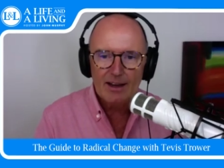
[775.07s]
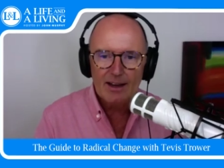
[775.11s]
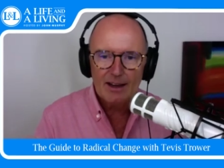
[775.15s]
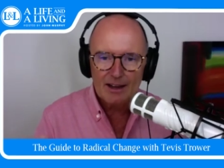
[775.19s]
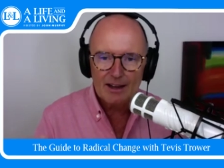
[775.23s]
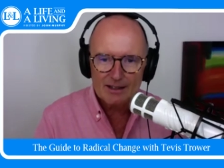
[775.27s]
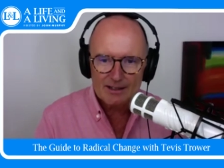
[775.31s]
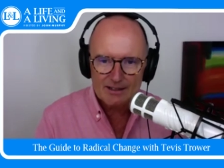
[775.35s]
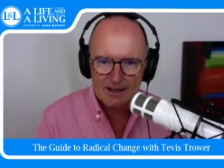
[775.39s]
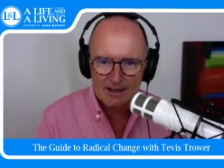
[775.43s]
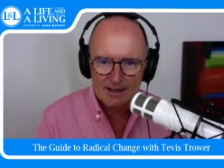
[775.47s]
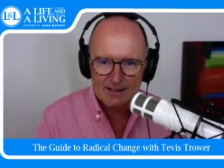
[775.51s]

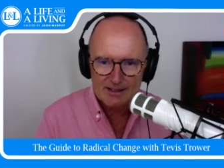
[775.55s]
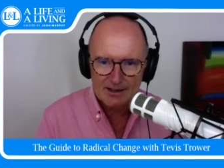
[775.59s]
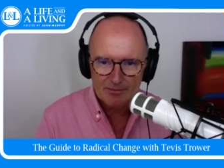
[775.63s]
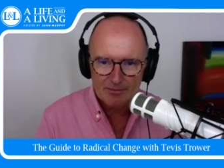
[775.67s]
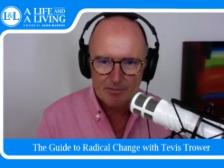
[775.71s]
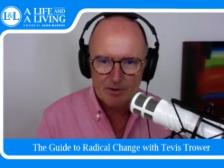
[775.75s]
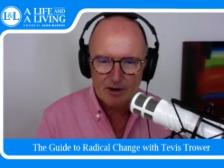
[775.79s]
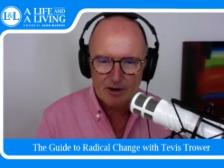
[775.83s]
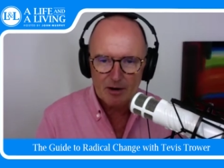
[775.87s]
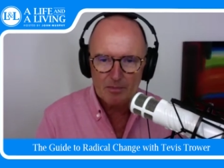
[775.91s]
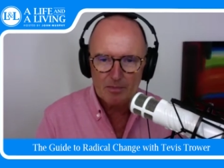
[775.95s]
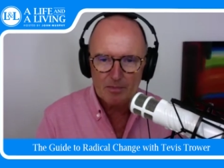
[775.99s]
it does
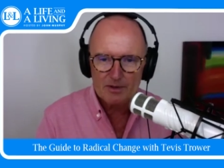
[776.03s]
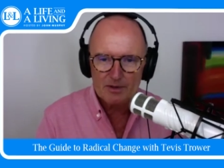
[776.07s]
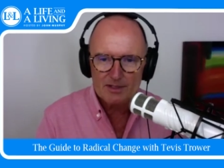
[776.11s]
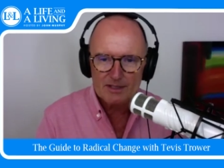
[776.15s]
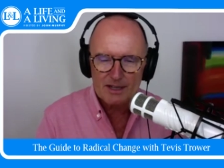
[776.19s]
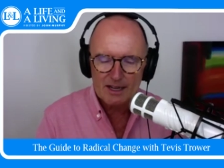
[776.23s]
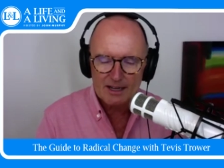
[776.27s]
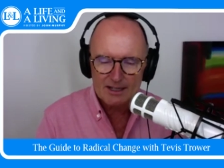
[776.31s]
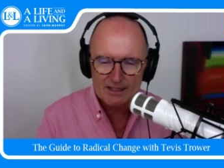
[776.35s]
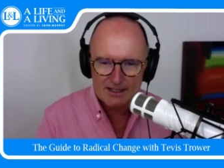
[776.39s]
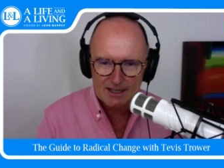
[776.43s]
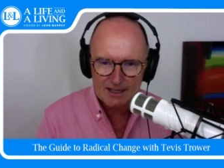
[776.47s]
have purpose,
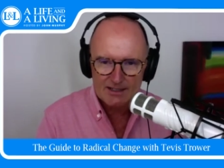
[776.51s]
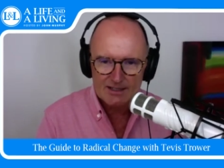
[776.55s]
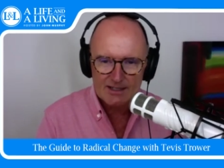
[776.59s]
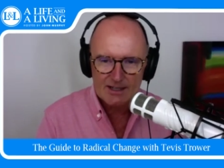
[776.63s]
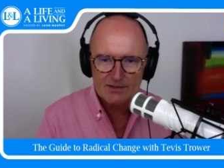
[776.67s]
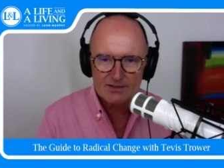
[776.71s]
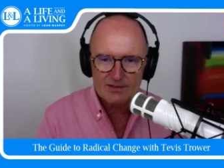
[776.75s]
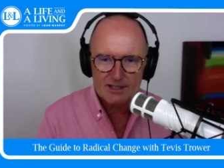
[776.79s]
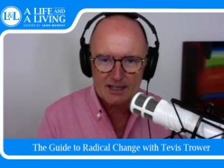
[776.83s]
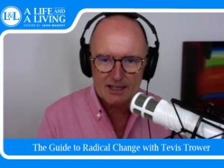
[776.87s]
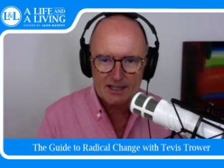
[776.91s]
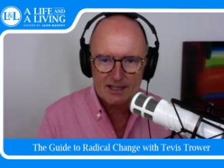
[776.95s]
it does
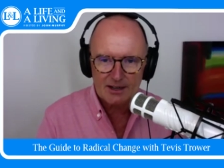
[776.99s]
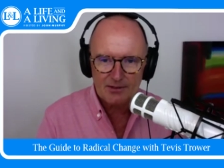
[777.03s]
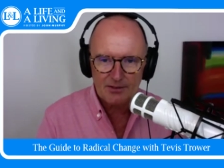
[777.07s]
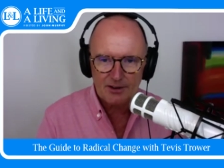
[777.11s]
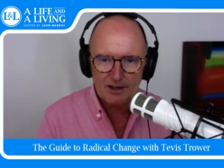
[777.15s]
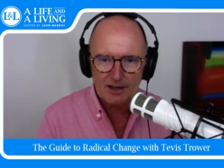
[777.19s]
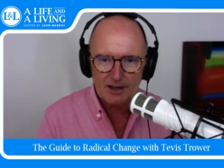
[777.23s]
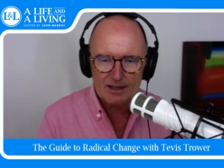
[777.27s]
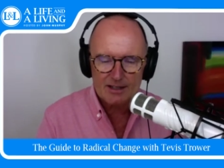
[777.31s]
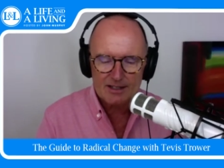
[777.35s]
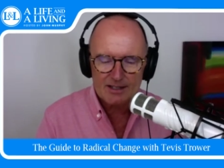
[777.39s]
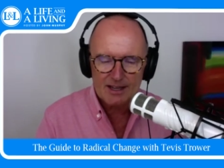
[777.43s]
have
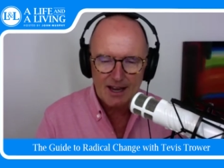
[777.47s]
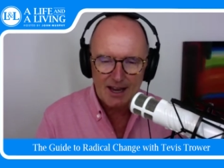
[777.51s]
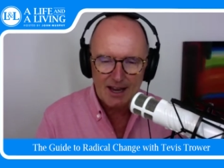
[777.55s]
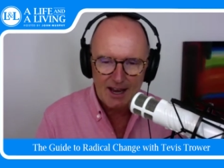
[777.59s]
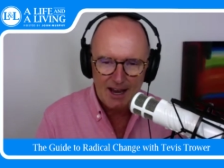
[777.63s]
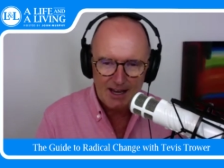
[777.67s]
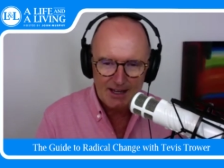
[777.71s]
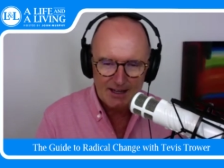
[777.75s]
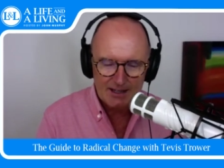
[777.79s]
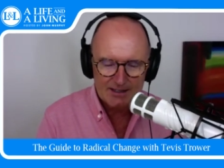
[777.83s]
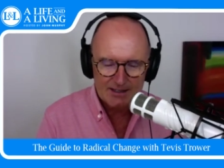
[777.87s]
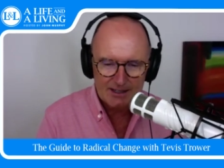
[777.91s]
significance,
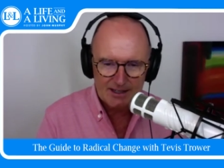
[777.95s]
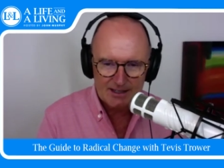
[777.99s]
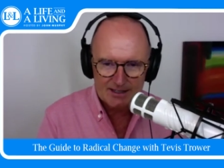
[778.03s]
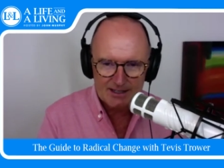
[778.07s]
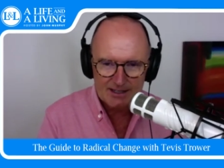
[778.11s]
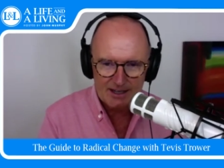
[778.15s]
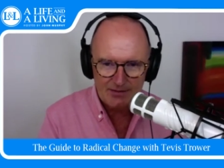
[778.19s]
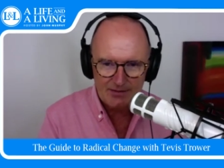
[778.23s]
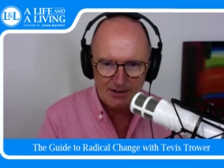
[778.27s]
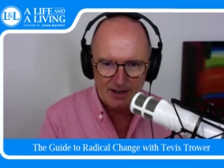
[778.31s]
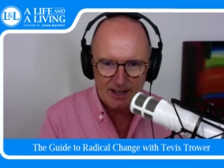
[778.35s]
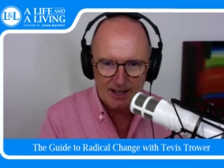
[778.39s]
and it does
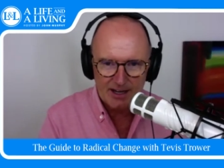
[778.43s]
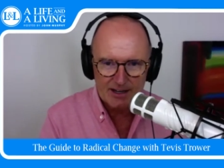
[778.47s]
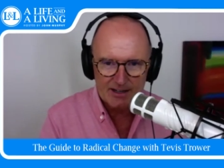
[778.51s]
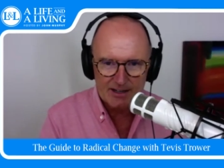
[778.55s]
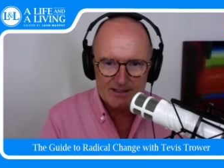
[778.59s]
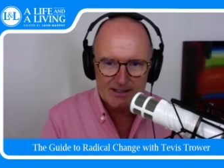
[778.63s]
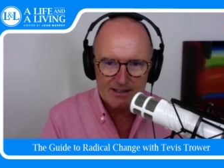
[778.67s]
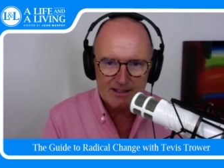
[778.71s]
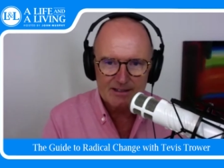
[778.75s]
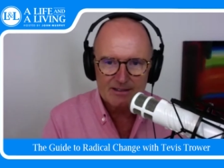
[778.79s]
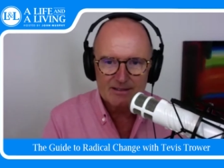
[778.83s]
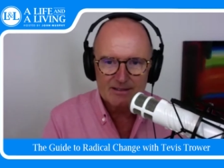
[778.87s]
leave a
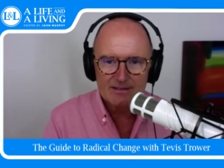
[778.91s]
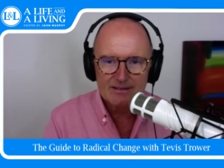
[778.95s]
legacy.